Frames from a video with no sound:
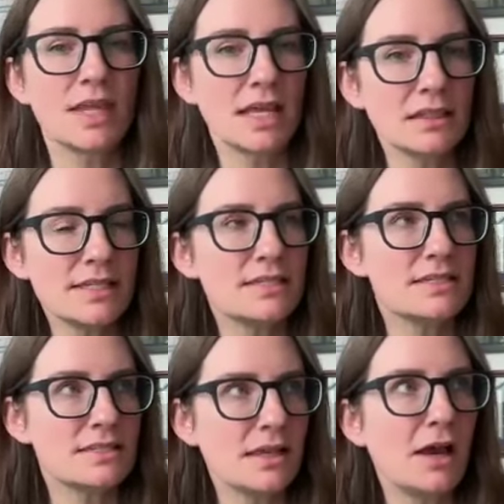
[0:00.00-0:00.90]
At
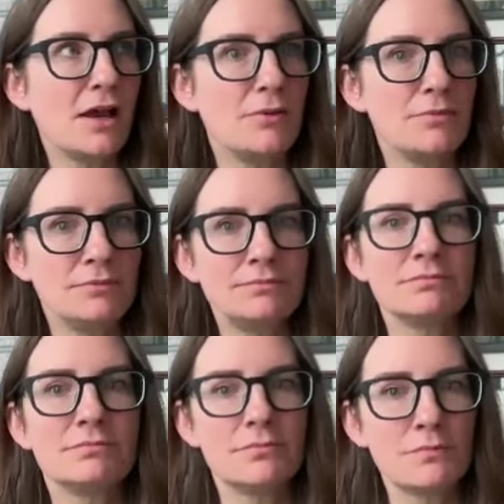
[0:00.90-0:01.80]
least
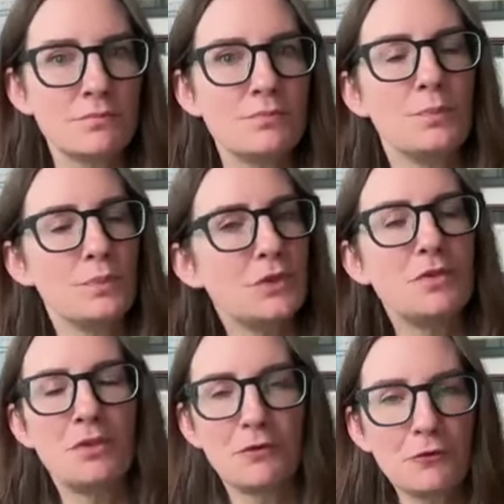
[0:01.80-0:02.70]
the